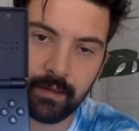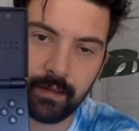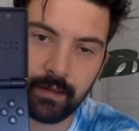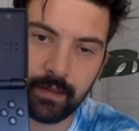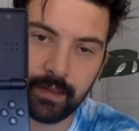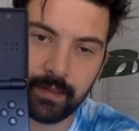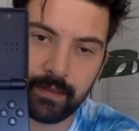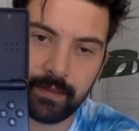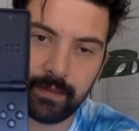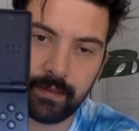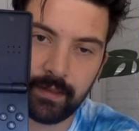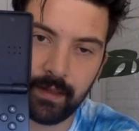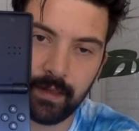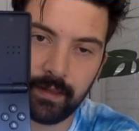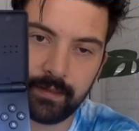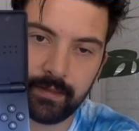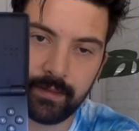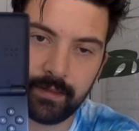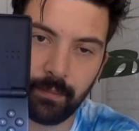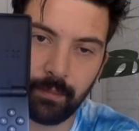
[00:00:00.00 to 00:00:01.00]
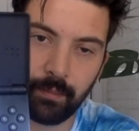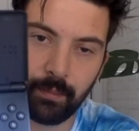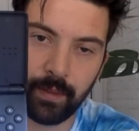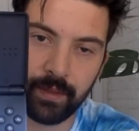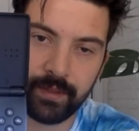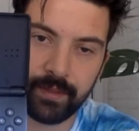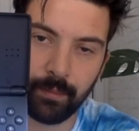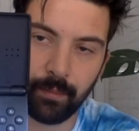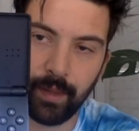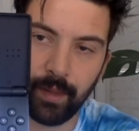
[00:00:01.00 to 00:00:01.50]
It's
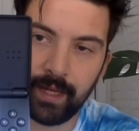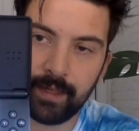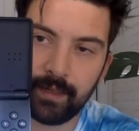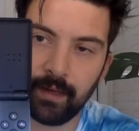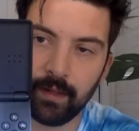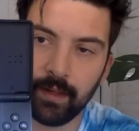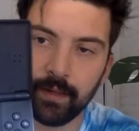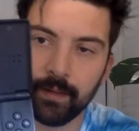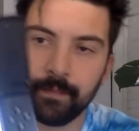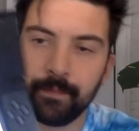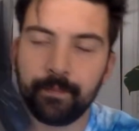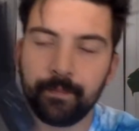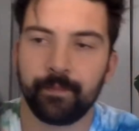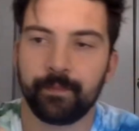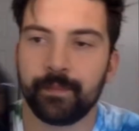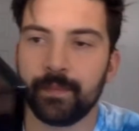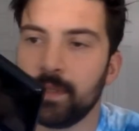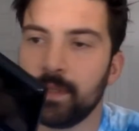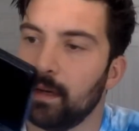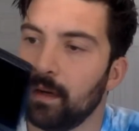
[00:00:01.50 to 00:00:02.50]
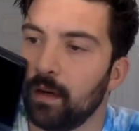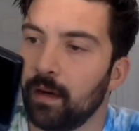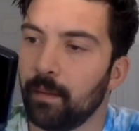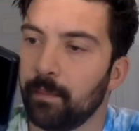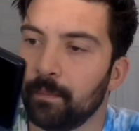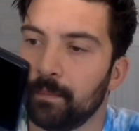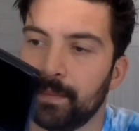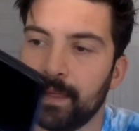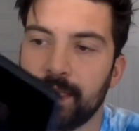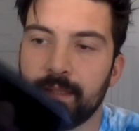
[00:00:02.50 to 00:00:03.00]
the black color.
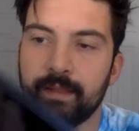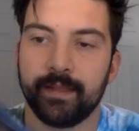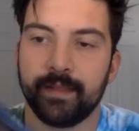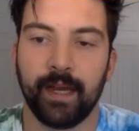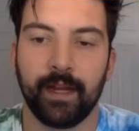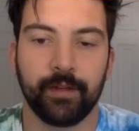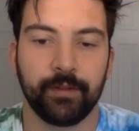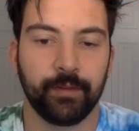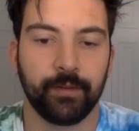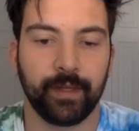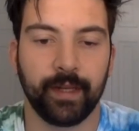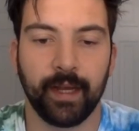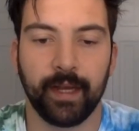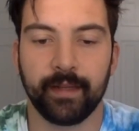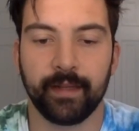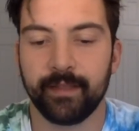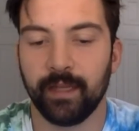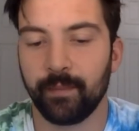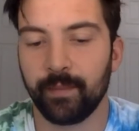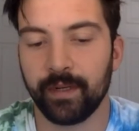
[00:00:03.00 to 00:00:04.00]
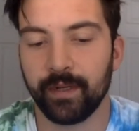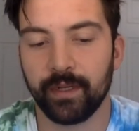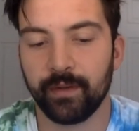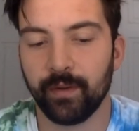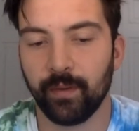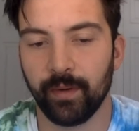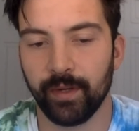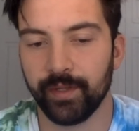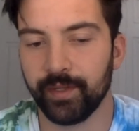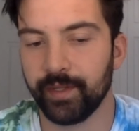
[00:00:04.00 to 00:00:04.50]
Inside is really nice. I mean, you know
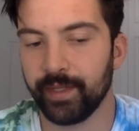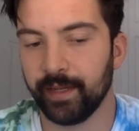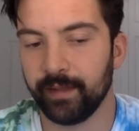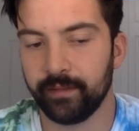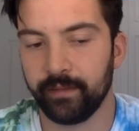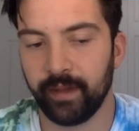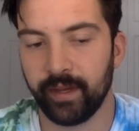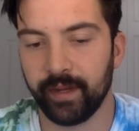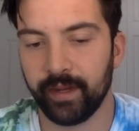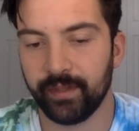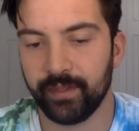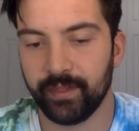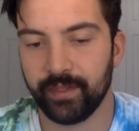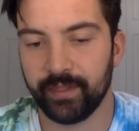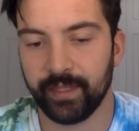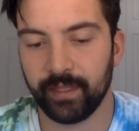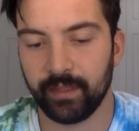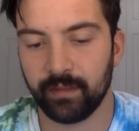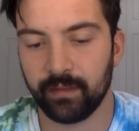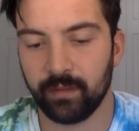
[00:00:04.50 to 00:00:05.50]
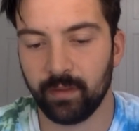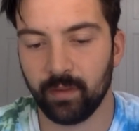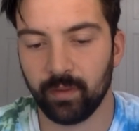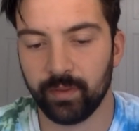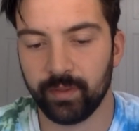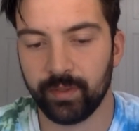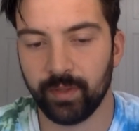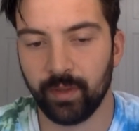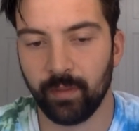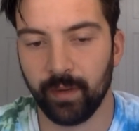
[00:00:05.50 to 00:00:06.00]
what a DS Lite is. This thing sold
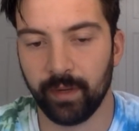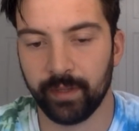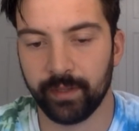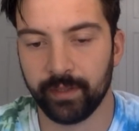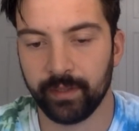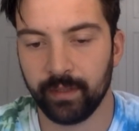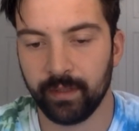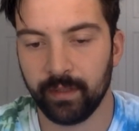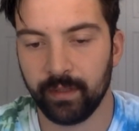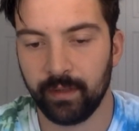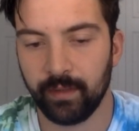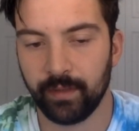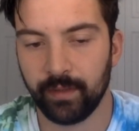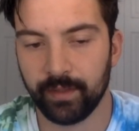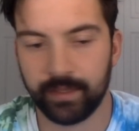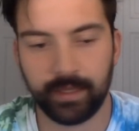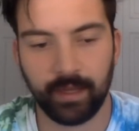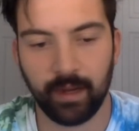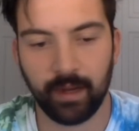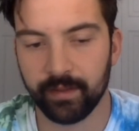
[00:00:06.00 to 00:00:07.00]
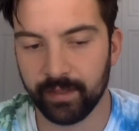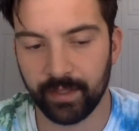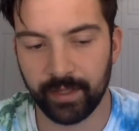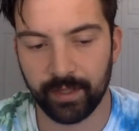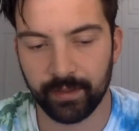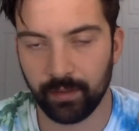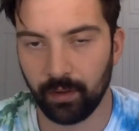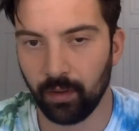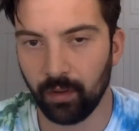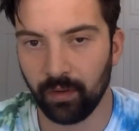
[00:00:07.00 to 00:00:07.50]
so much. There's tons of
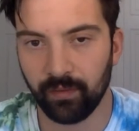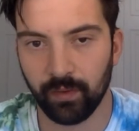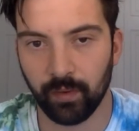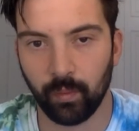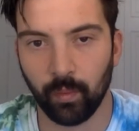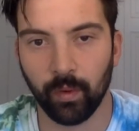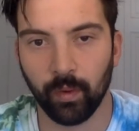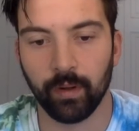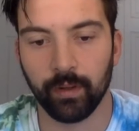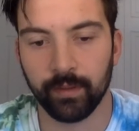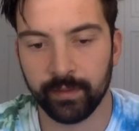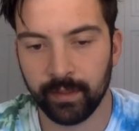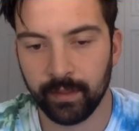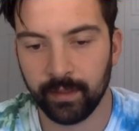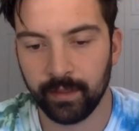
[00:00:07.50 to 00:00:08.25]
these all over the world,